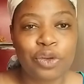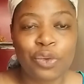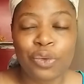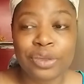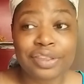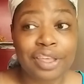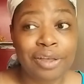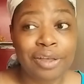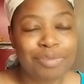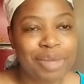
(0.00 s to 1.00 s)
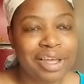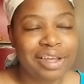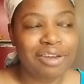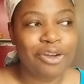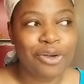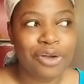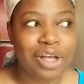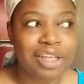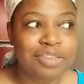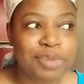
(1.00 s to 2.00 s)
who was killed by her
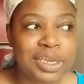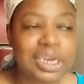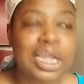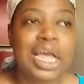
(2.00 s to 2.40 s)
husband,